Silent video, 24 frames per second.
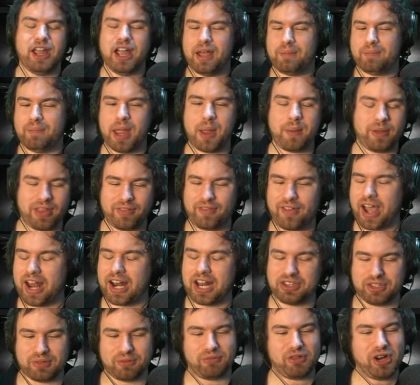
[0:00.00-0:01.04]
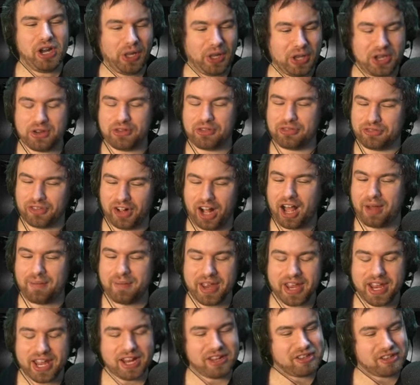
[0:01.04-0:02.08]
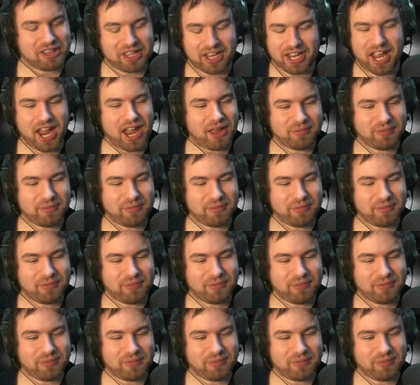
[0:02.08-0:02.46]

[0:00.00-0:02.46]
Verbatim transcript: Maybe they've added some really good farming into the game